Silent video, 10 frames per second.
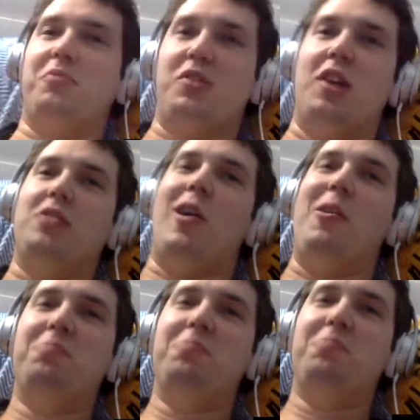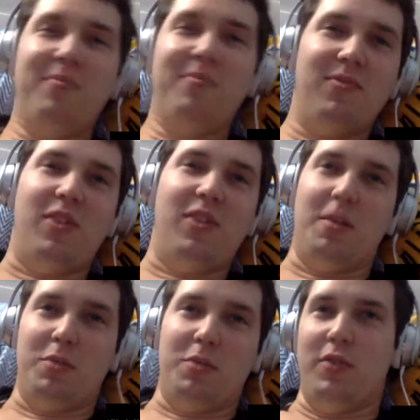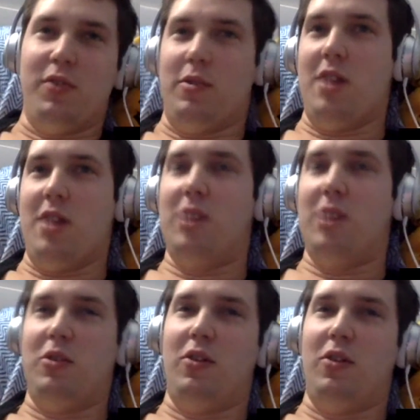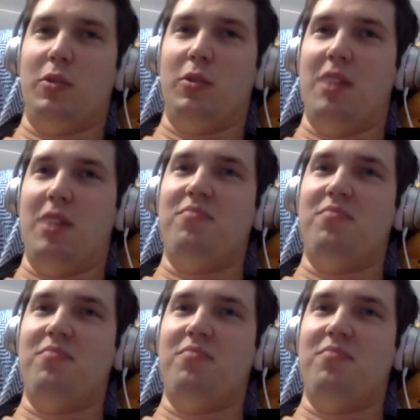Say no. Fuck it. I'm going for the win. I'm going for the win.